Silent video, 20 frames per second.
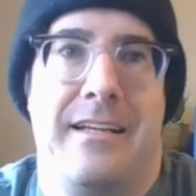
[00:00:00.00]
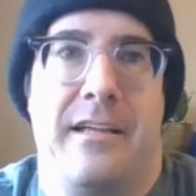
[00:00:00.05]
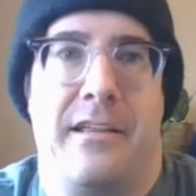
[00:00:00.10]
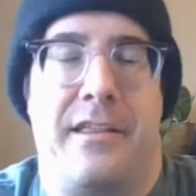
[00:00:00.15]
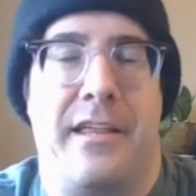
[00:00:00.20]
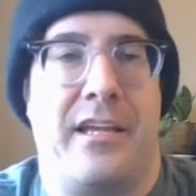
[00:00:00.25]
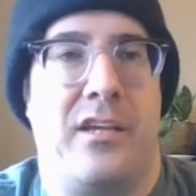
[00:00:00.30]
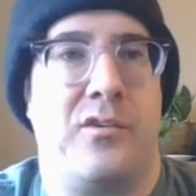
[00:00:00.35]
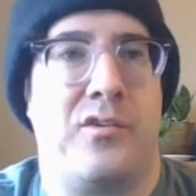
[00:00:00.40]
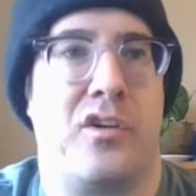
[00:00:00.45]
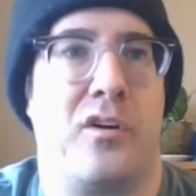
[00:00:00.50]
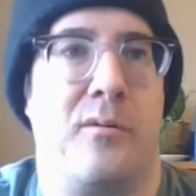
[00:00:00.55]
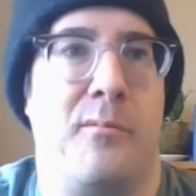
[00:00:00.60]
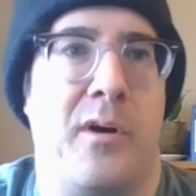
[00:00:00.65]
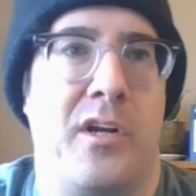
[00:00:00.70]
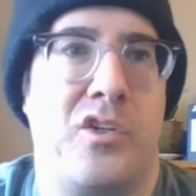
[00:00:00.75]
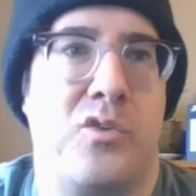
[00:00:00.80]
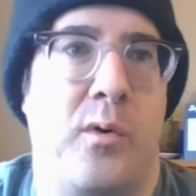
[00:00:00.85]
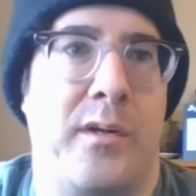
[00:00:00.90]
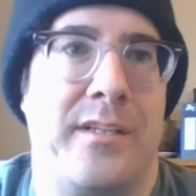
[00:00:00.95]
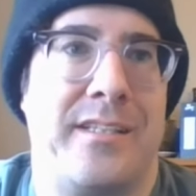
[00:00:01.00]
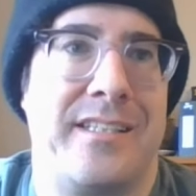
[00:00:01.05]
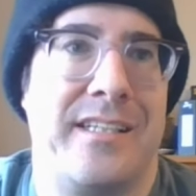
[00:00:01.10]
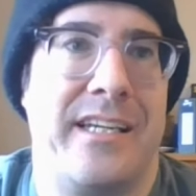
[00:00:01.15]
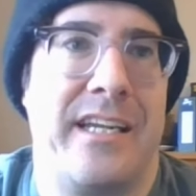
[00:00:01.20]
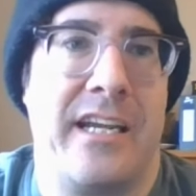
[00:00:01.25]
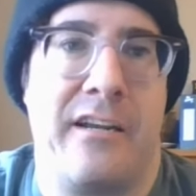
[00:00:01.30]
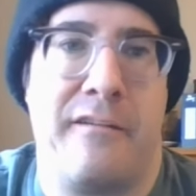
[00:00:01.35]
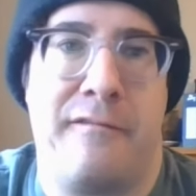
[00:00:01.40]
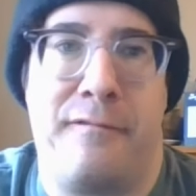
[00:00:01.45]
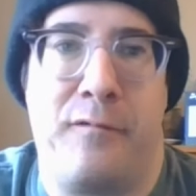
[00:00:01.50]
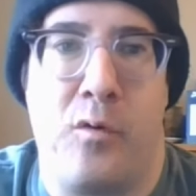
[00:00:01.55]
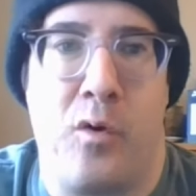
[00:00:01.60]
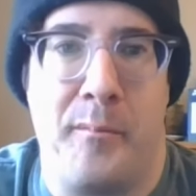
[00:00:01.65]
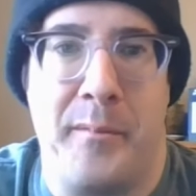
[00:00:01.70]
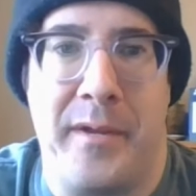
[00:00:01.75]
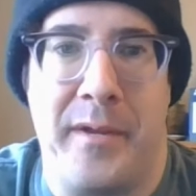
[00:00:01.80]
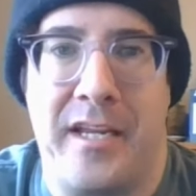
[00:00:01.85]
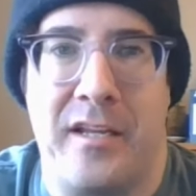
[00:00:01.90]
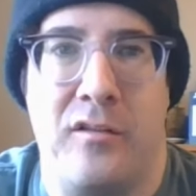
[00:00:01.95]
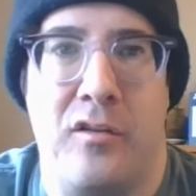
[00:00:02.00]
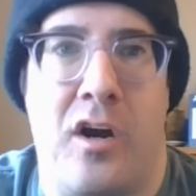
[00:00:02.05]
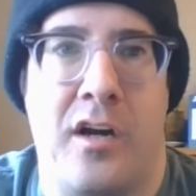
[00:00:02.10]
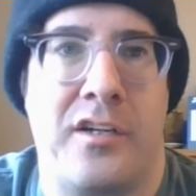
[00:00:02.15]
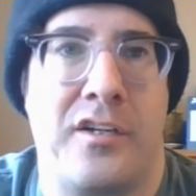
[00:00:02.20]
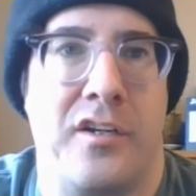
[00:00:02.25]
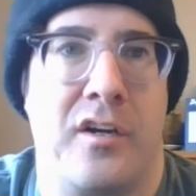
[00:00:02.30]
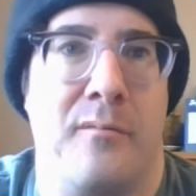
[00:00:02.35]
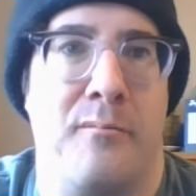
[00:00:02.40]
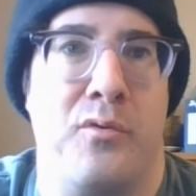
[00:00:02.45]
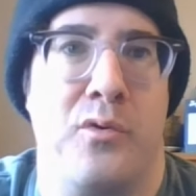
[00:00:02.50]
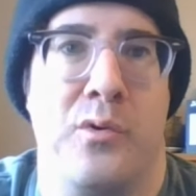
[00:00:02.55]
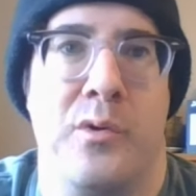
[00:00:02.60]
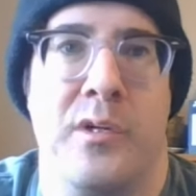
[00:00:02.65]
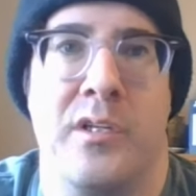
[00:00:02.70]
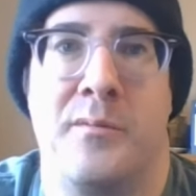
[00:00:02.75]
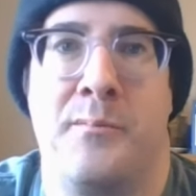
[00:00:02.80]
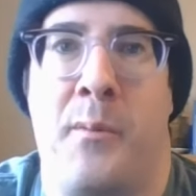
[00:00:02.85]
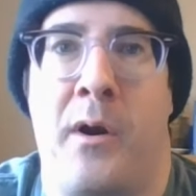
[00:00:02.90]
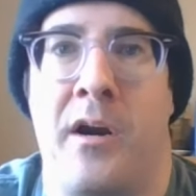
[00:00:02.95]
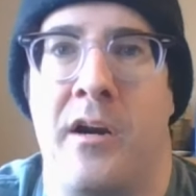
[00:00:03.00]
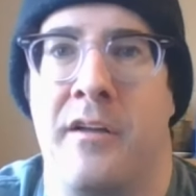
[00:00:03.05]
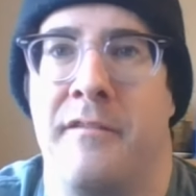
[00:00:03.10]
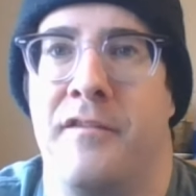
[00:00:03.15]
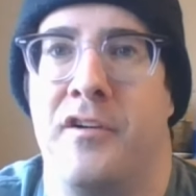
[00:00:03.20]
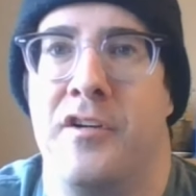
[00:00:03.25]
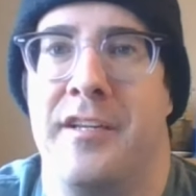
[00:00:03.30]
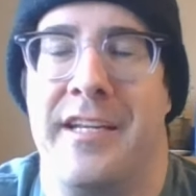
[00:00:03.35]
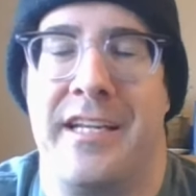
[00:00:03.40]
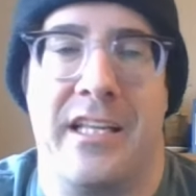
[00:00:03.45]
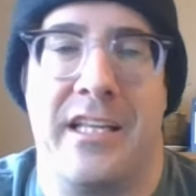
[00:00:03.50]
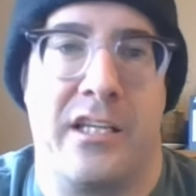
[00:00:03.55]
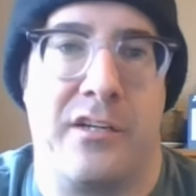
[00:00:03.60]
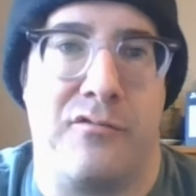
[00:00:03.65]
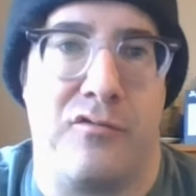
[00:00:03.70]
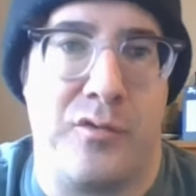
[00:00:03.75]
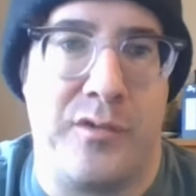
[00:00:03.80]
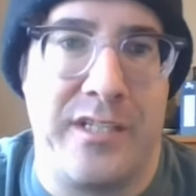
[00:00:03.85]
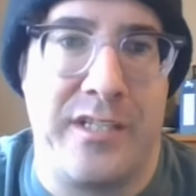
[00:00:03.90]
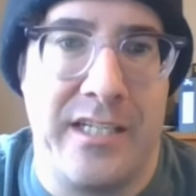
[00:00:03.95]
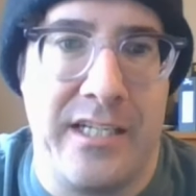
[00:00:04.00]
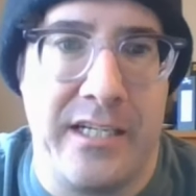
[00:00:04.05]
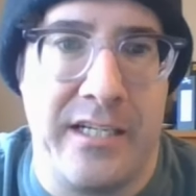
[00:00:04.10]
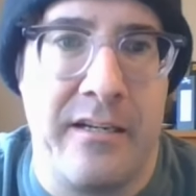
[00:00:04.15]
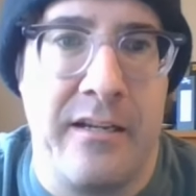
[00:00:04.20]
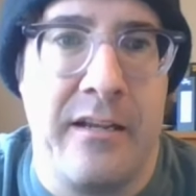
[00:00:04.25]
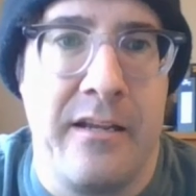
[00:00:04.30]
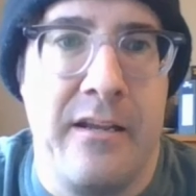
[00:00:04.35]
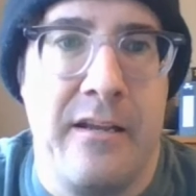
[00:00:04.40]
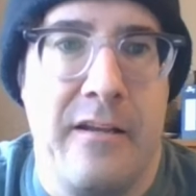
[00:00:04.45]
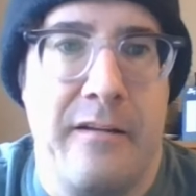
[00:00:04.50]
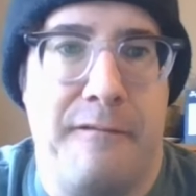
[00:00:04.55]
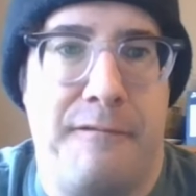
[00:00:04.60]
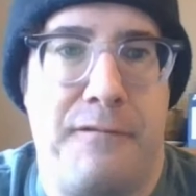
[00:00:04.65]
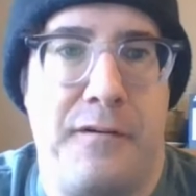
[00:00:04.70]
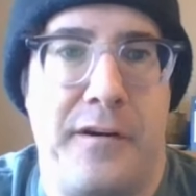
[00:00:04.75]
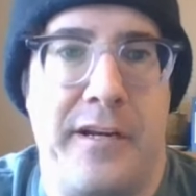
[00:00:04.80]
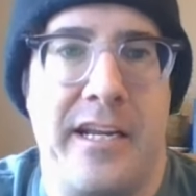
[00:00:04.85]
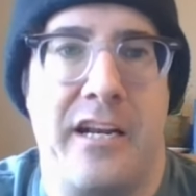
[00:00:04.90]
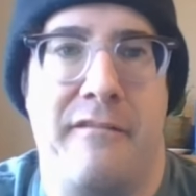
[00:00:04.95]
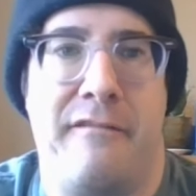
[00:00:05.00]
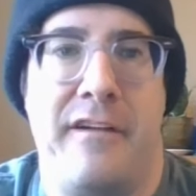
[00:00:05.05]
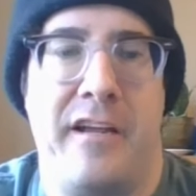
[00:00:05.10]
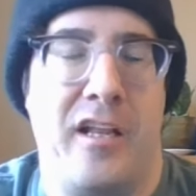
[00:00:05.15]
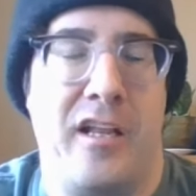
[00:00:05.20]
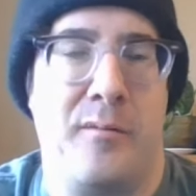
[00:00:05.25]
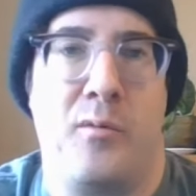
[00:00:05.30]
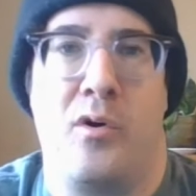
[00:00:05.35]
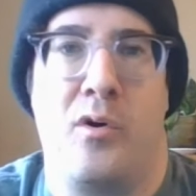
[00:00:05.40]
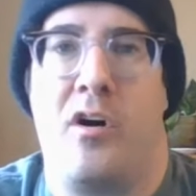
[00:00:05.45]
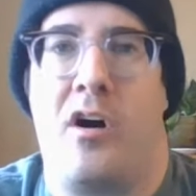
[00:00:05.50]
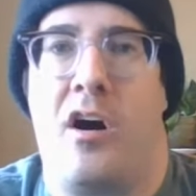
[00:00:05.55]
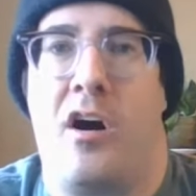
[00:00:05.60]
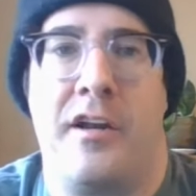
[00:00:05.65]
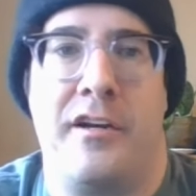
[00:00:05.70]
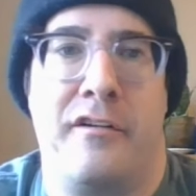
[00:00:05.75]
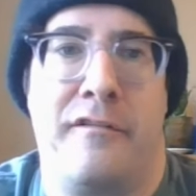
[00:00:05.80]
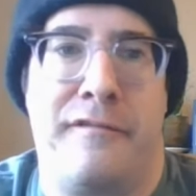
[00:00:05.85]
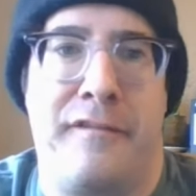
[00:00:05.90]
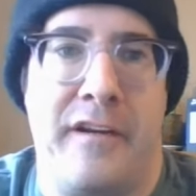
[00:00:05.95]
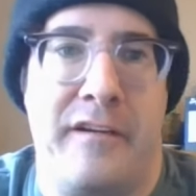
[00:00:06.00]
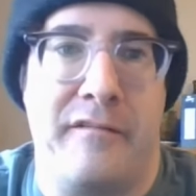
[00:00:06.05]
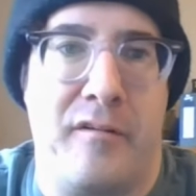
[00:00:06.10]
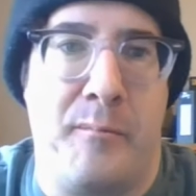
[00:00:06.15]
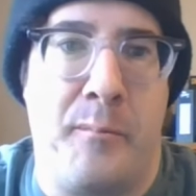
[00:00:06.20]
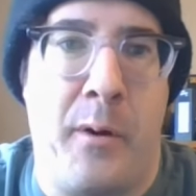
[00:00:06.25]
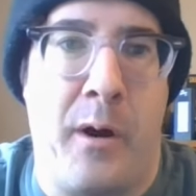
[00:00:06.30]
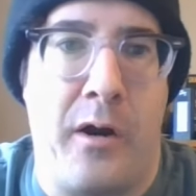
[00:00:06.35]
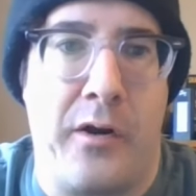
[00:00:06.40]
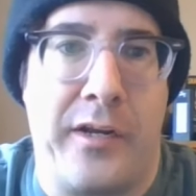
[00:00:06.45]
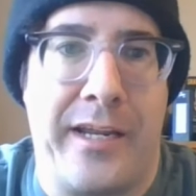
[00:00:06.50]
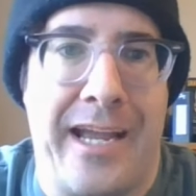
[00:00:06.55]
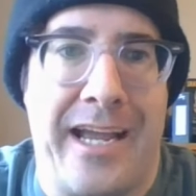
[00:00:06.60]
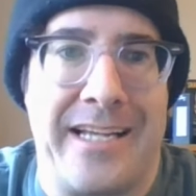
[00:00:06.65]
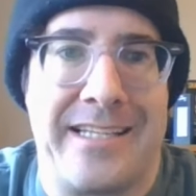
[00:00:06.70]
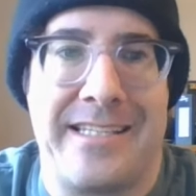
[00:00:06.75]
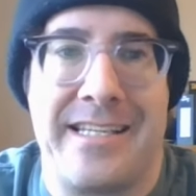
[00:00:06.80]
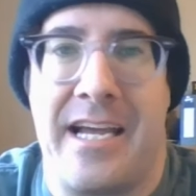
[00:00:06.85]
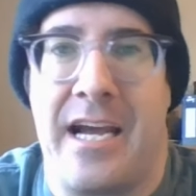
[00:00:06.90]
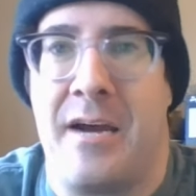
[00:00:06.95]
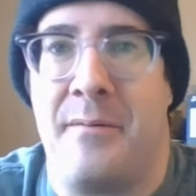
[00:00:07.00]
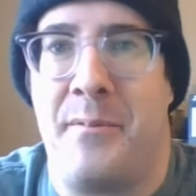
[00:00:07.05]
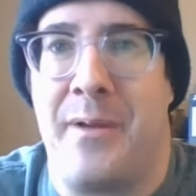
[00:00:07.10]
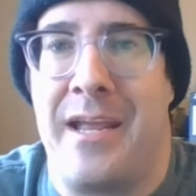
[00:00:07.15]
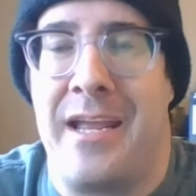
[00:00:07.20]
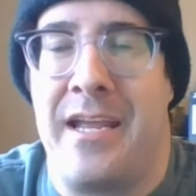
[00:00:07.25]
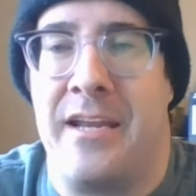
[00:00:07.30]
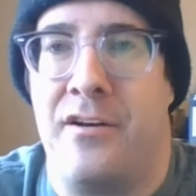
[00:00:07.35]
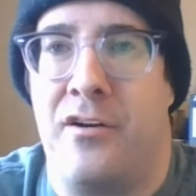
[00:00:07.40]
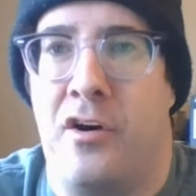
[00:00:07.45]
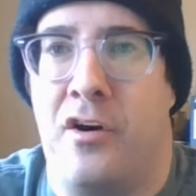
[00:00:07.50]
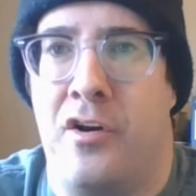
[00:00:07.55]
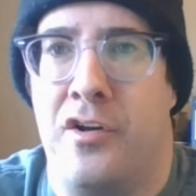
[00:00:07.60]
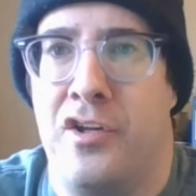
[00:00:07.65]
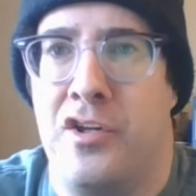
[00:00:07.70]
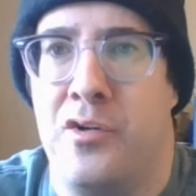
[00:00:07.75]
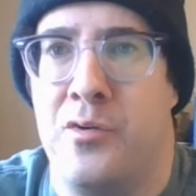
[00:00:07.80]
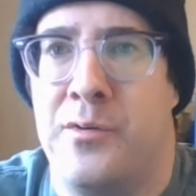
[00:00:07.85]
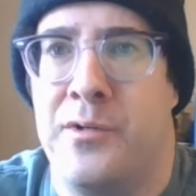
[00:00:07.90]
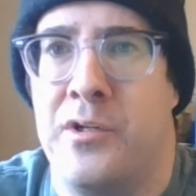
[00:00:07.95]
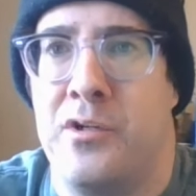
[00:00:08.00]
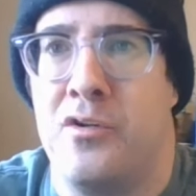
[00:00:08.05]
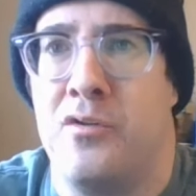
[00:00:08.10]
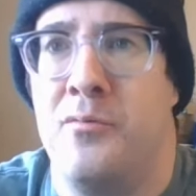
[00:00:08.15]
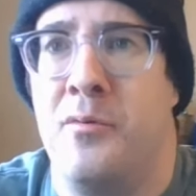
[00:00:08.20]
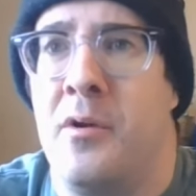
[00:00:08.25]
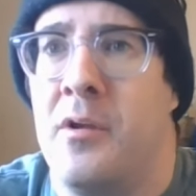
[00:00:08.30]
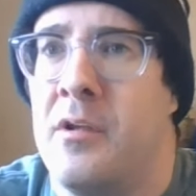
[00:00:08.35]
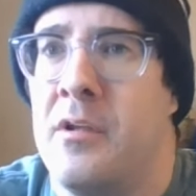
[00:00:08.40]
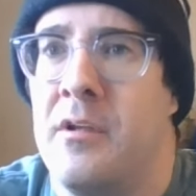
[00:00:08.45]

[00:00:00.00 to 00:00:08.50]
Thank you so much once again for making Locked On Bruins part of your daily routine. Free and available on your favorite podcast app and on YouTube.